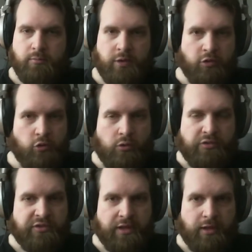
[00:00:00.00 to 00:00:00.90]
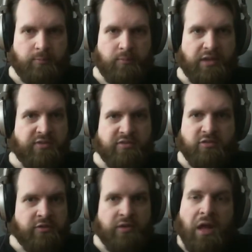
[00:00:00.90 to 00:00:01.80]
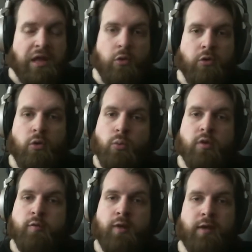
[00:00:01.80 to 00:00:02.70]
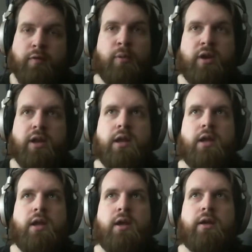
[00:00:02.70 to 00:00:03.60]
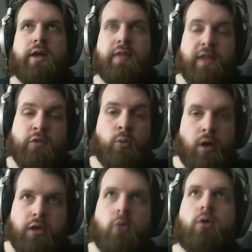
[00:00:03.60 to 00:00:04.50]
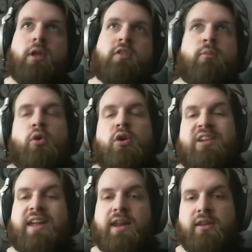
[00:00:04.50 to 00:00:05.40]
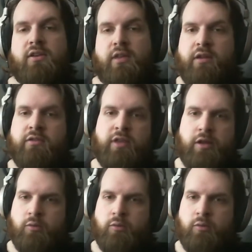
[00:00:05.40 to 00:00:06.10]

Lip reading: control scheme, it's just not going to work for everybody. And that's why it's important to get into things like